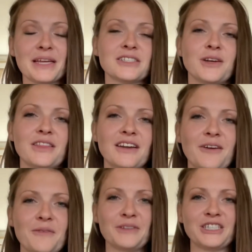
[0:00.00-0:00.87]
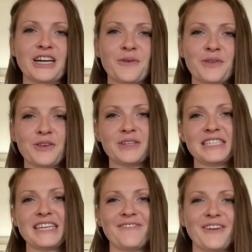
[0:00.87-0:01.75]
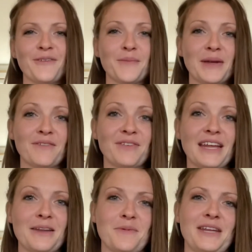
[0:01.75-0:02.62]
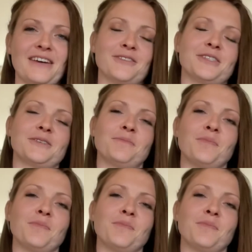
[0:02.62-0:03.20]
And so I thought I would share it with you to see if it will benefit anybody else.